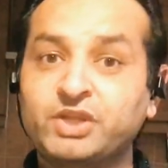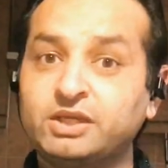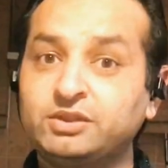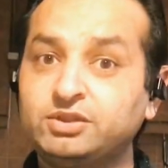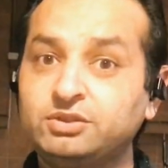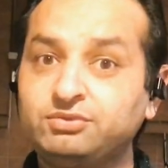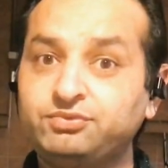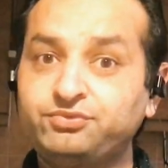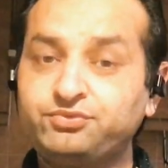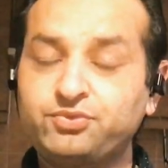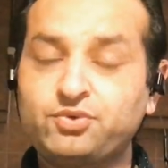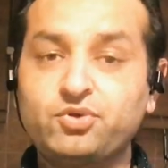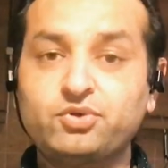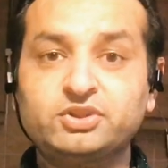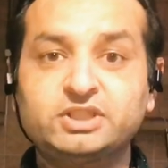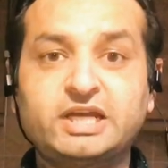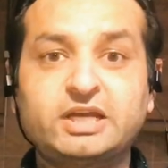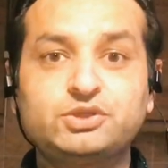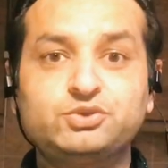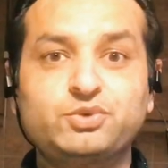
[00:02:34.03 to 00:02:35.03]
The
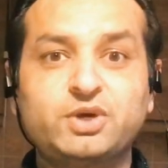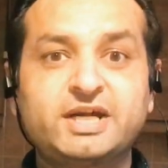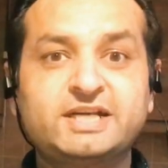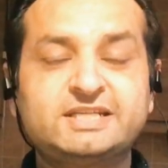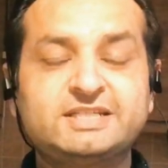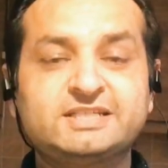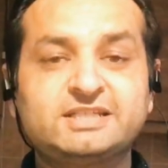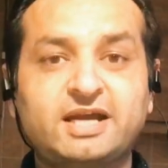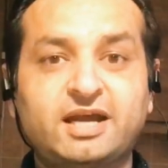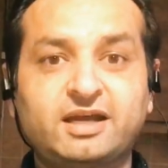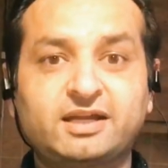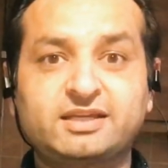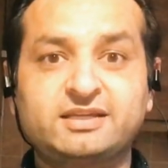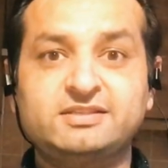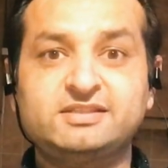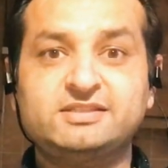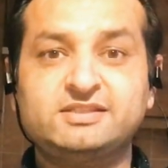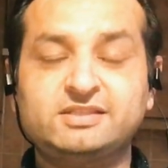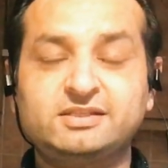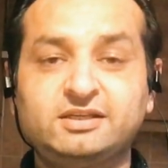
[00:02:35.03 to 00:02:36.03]
fourth advantage I
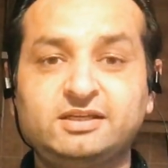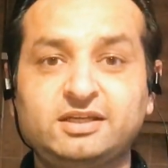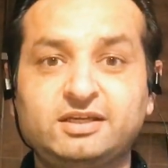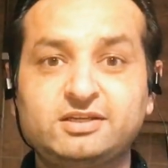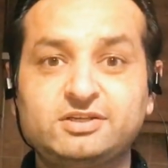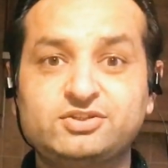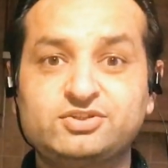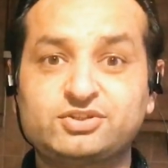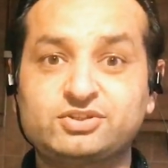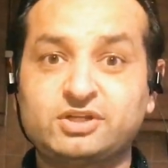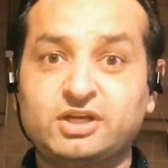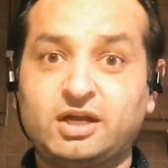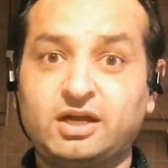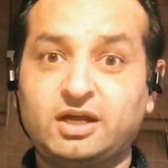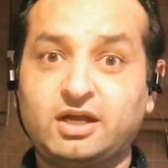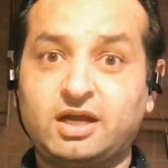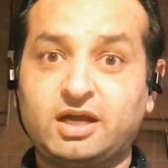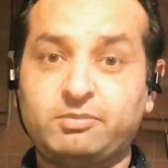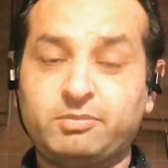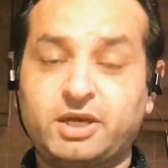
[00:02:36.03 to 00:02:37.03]
can see is
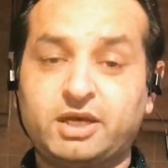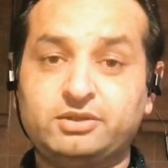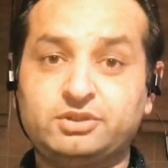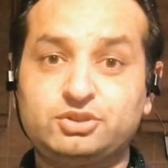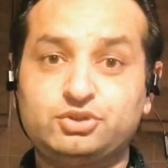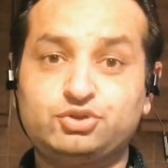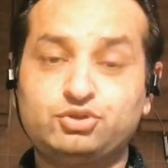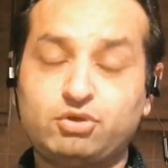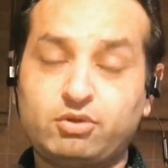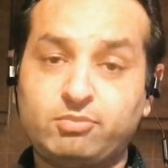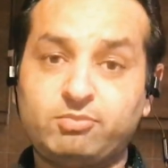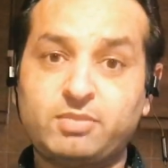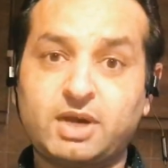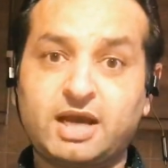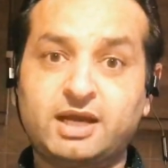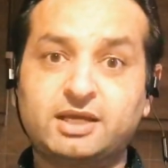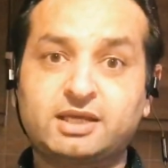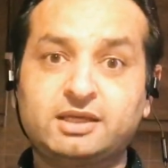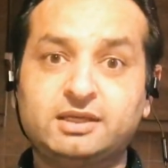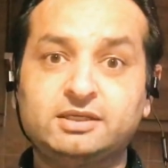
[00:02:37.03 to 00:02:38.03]
about the job
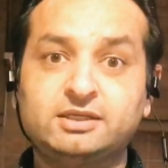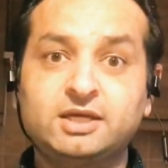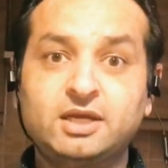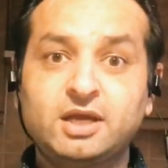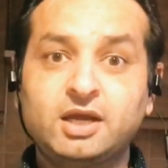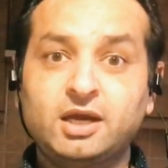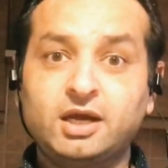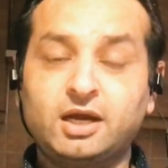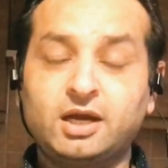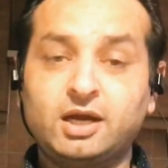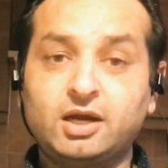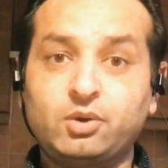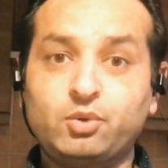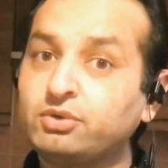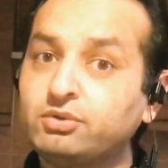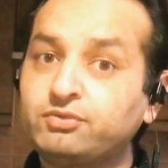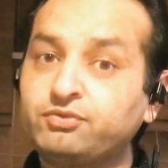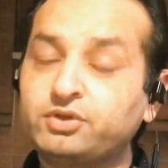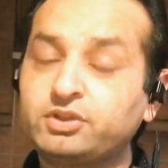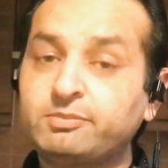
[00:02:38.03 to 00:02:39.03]
market.
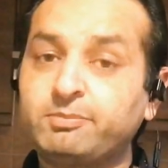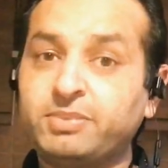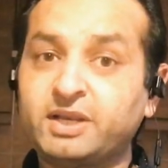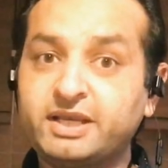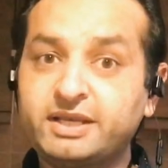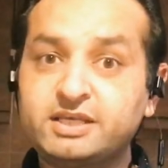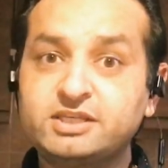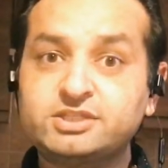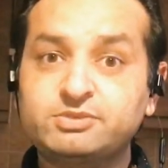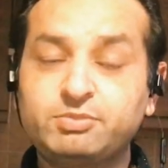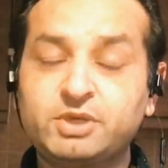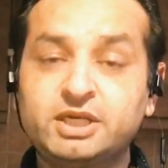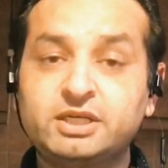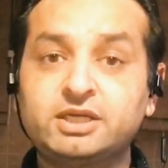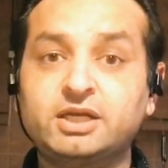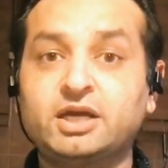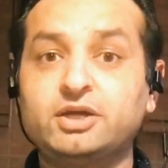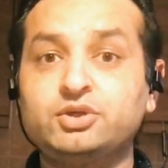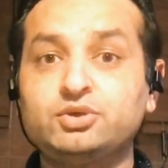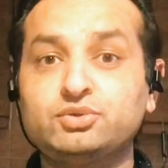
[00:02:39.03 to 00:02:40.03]
Go for the
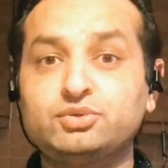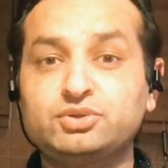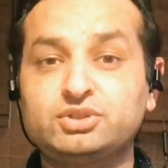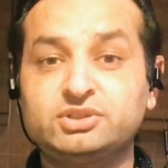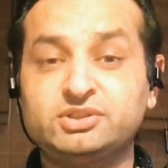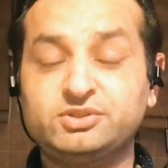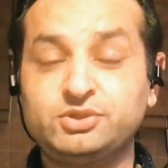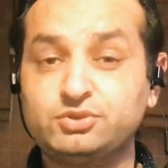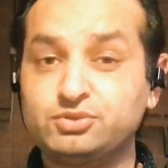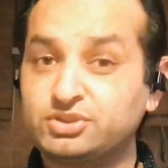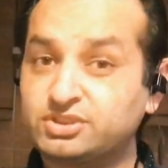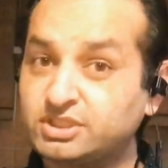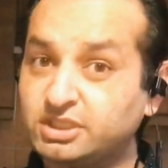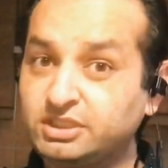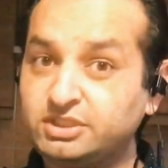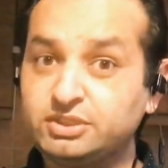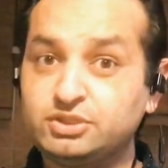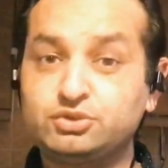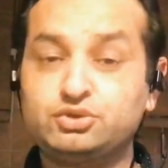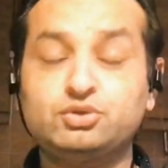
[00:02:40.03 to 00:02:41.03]
placement, you still
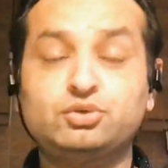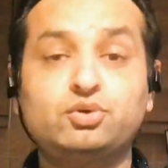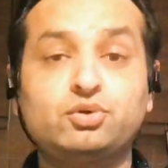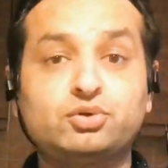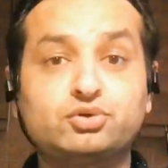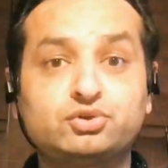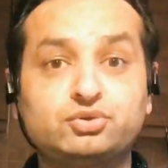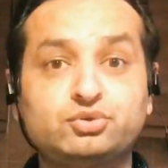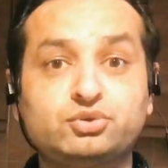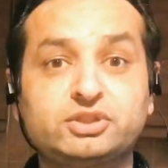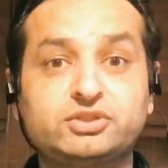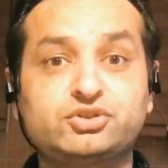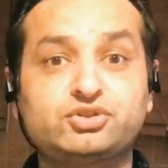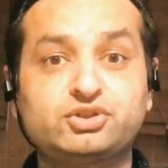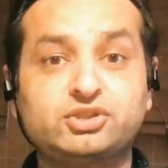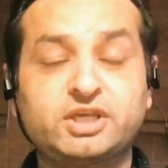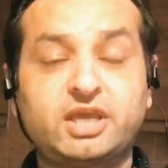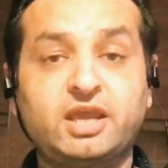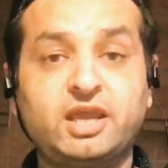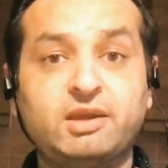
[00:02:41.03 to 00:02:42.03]
need to go through the
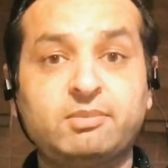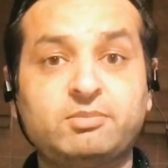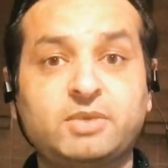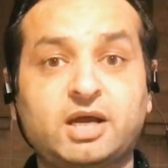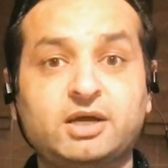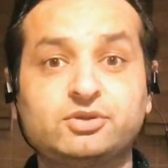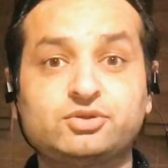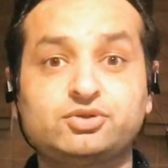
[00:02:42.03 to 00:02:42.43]
same